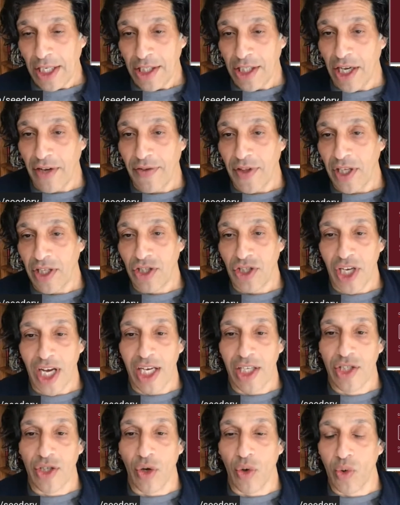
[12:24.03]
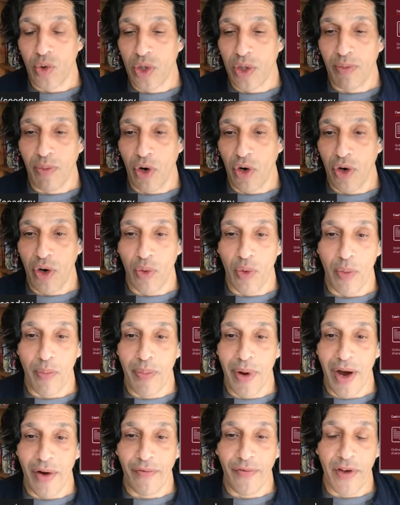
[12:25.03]
So if the share sold tomorrow at
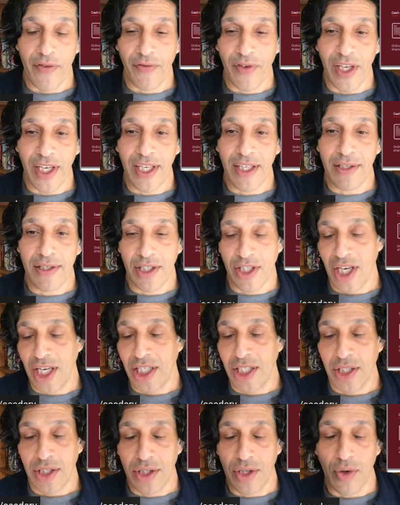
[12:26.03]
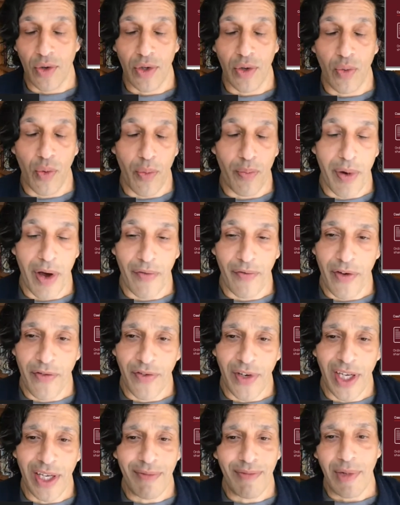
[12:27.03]
£1.15, shares sold at
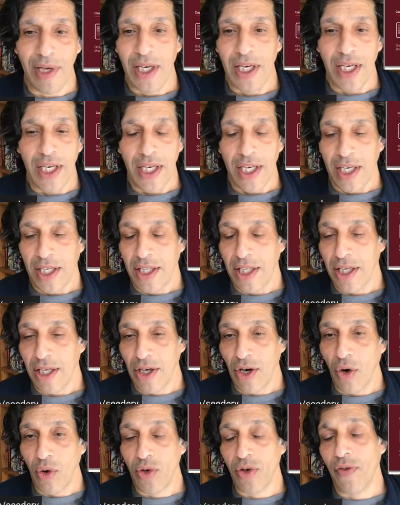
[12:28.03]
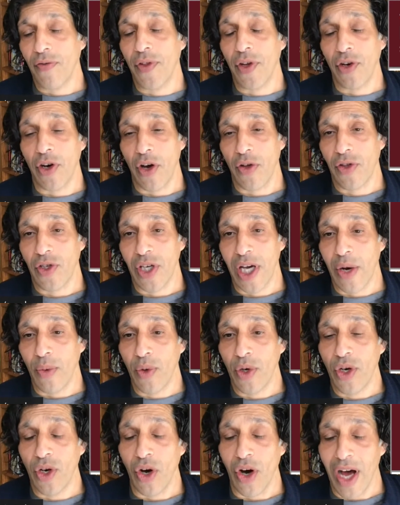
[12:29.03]
£1.15, the holder of the growth share
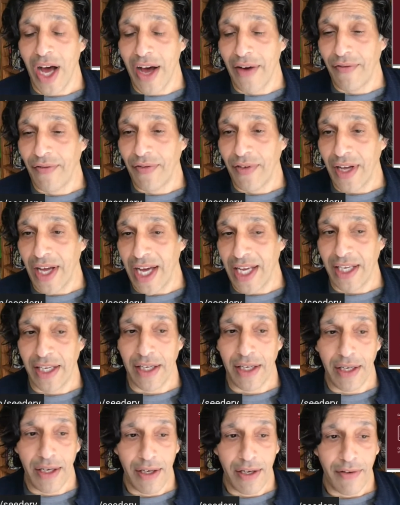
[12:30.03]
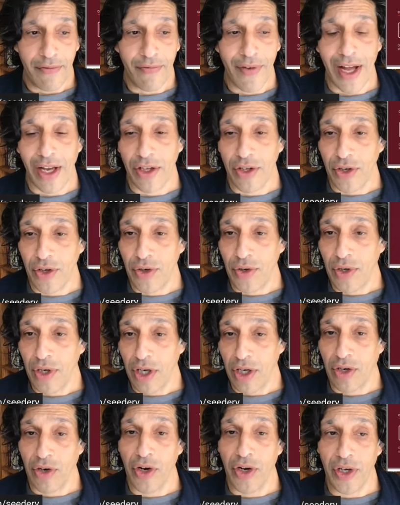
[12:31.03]
would not have any value
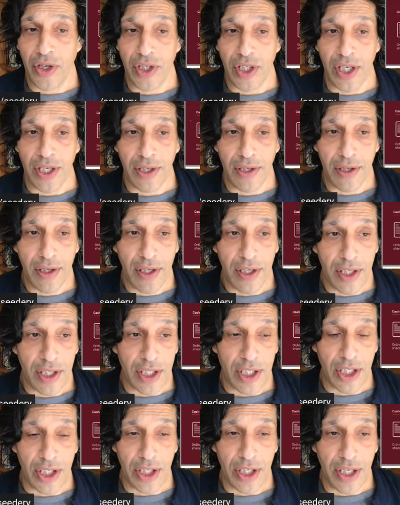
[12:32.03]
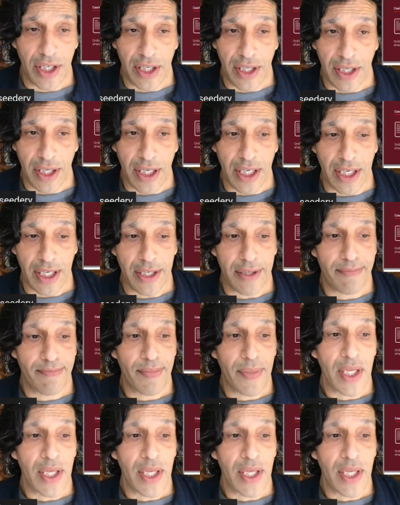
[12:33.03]
accruing to her.